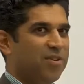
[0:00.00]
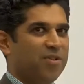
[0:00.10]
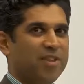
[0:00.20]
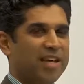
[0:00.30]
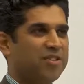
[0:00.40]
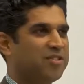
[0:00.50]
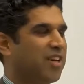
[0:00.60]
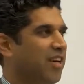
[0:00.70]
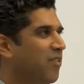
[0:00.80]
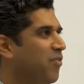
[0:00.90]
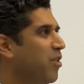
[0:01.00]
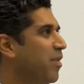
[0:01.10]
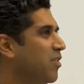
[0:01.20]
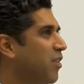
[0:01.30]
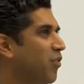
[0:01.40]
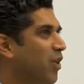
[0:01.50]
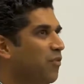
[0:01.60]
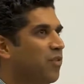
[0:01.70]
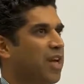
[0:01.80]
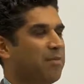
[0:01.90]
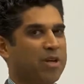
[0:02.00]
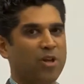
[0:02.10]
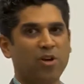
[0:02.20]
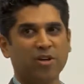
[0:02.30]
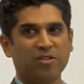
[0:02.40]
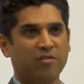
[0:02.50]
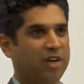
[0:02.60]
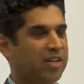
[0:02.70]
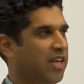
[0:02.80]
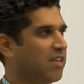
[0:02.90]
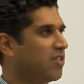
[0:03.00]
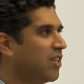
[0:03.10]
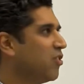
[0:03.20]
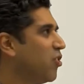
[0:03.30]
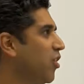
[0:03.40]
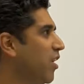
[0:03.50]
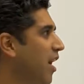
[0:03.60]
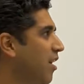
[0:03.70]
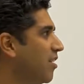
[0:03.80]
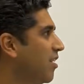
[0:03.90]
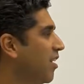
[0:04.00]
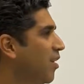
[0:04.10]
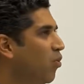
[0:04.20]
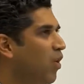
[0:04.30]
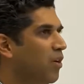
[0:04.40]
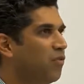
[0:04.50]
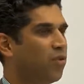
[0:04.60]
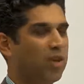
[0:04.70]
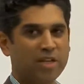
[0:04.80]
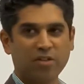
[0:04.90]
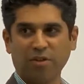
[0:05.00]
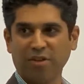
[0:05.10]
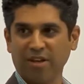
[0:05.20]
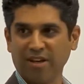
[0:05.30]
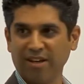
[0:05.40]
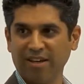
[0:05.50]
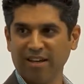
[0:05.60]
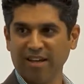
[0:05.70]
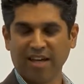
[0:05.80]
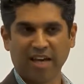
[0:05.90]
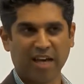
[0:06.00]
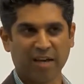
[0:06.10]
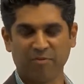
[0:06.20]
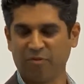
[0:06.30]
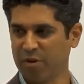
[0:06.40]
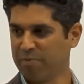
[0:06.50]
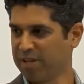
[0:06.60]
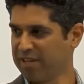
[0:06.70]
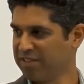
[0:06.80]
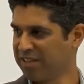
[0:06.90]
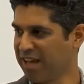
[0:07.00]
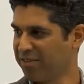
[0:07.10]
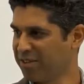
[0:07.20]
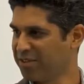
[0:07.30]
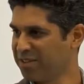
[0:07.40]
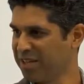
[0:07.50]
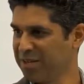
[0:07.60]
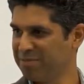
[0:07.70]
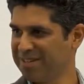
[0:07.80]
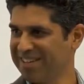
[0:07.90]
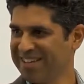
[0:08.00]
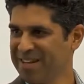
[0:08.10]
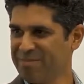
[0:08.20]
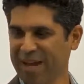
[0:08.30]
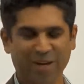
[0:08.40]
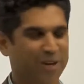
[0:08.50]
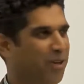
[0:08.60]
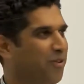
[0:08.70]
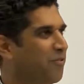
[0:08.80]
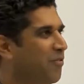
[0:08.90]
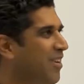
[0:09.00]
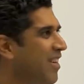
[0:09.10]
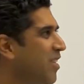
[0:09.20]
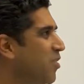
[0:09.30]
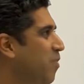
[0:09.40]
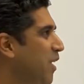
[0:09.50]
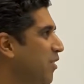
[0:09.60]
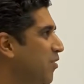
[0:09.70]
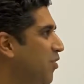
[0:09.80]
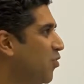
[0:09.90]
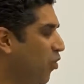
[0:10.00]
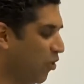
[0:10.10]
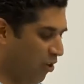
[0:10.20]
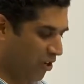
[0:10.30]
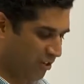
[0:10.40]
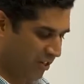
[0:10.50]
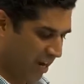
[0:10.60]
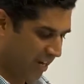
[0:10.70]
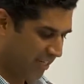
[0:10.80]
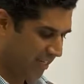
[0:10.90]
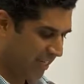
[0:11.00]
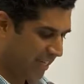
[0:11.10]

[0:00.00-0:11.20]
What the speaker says: Well, thanks very much, everyone, for coming along. It's a fantastic turnout, wonderful lecture theatre. Very pleased to have an esteemed panel of speakers to talk along tonight.